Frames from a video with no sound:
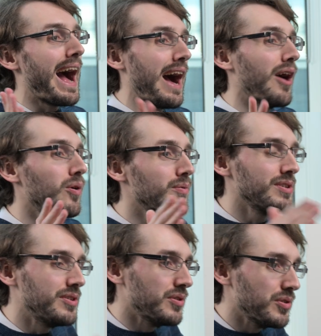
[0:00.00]
how
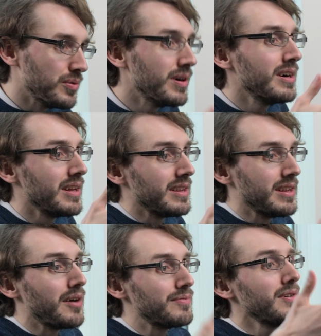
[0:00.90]
you
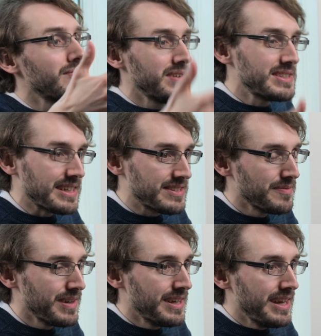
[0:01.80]
love physics.
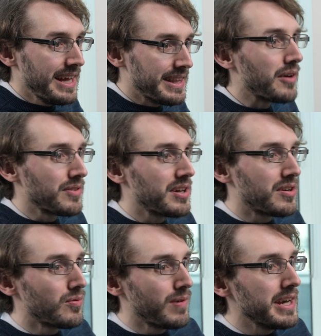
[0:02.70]
Now, the
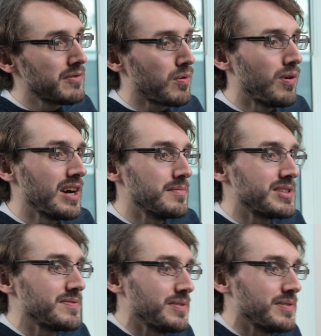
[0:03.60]
grade requirements